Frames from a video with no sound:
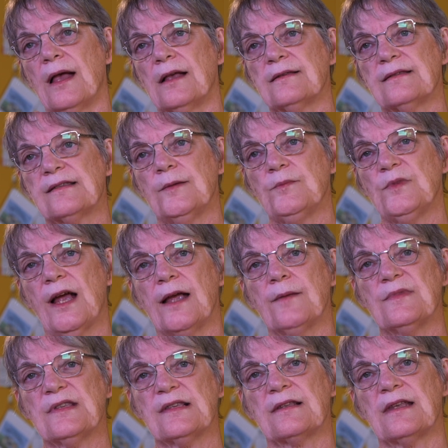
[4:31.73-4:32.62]

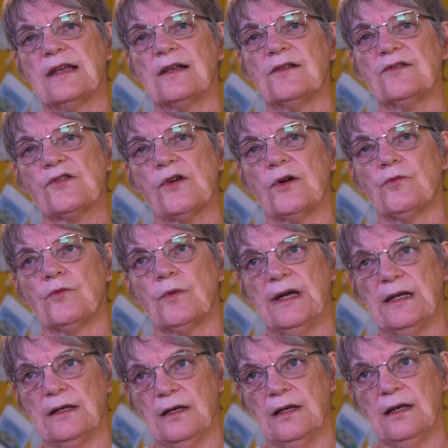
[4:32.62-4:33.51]
sometimes things are
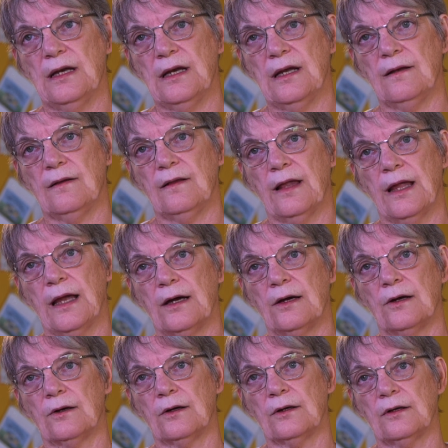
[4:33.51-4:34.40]
written in
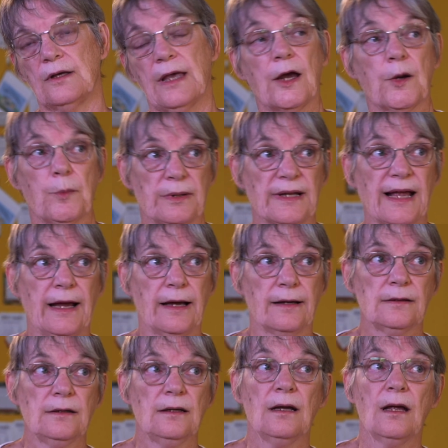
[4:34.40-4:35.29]
their care
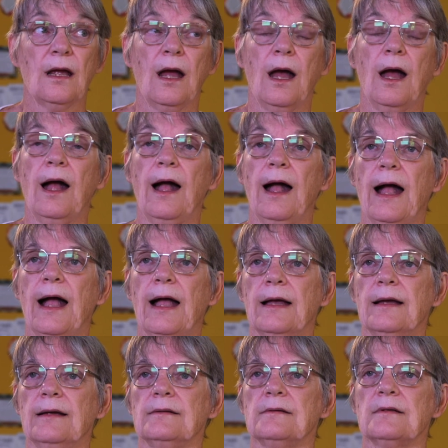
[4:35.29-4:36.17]
plan,
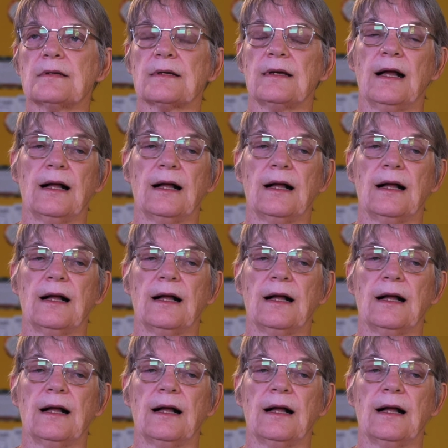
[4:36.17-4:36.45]
and